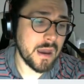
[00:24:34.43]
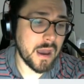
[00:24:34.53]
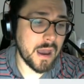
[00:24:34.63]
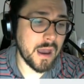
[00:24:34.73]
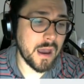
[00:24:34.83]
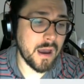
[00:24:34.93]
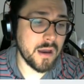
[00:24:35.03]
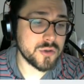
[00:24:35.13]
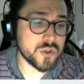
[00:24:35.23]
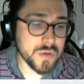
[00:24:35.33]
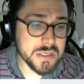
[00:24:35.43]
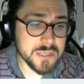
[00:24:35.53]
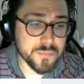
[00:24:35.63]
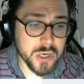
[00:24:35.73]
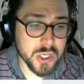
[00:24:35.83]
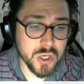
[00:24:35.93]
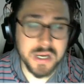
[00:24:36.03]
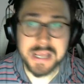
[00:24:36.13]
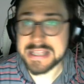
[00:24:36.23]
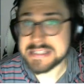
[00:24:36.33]
Triss is pretty good
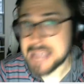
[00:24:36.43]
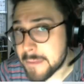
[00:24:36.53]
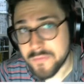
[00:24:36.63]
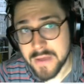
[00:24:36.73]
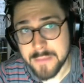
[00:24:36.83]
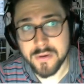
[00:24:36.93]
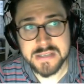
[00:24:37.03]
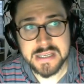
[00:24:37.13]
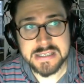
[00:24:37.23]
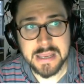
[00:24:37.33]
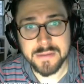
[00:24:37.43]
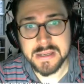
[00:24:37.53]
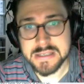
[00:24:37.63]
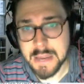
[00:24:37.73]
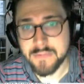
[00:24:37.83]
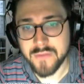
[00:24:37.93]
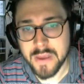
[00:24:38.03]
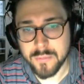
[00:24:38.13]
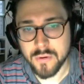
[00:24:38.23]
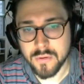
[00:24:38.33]
against Hyper Viper, as I said, because Hyper
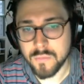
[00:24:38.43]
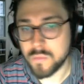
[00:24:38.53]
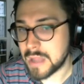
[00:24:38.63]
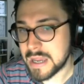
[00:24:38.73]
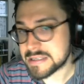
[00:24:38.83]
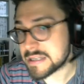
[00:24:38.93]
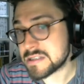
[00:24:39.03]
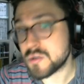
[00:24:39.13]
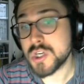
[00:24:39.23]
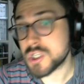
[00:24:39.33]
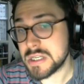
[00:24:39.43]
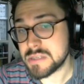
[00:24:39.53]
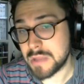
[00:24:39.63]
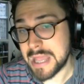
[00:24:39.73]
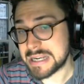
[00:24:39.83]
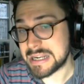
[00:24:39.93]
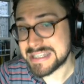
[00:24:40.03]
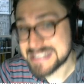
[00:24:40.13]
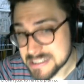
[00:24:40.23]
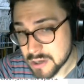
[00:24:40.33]
Viper traditionally has relied on a
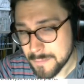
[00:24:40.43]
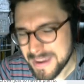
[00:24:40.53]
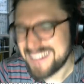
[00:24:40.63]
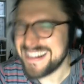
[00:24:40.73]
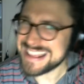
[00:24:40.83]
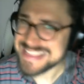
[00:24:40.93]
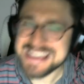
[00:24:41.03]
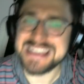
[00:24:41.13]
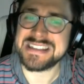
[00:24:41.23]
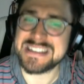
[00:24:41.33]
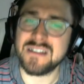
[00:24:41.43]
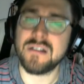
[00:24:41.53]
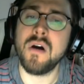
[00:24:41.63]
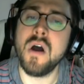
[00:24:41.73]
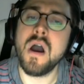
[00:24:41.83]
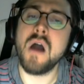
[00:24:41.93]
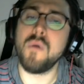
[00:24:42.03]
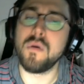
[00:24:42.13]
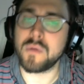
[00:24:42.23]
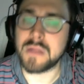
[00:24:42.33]
discard pile, and I think it still
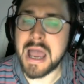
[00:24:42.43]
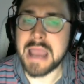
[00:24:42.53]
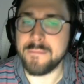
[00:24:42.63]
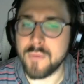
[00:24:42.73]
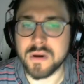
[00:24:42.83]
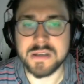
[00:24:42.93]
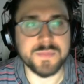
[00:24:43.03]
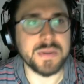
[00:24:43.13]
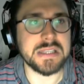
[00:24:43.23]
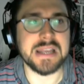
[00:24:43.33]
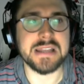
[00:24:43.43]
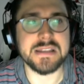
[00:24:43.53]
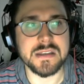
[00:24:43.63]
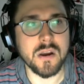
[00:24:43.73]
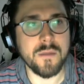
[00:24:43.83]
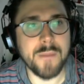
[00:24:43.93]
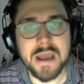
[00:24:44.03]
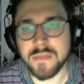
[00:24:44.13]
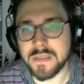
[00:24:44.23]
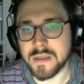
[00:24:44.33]
will rely more explicitly on its discard
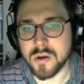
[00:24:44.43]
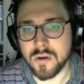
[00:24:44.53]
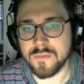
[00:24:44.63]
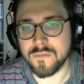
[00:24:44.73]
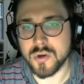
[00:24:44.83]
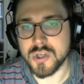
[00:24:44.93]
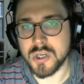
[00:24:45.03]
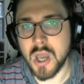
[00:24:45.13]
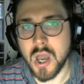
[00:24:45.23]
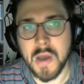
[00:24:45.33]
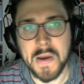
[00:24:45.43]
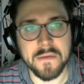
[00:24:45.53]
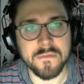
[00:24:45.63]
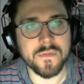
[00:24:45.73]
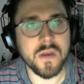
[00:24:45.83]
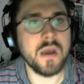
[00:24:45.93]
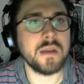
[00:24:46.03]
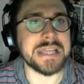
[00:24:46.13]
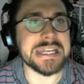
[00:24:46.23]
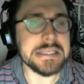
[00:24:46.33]
pile than the current version of
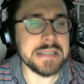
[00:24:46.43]
Ladies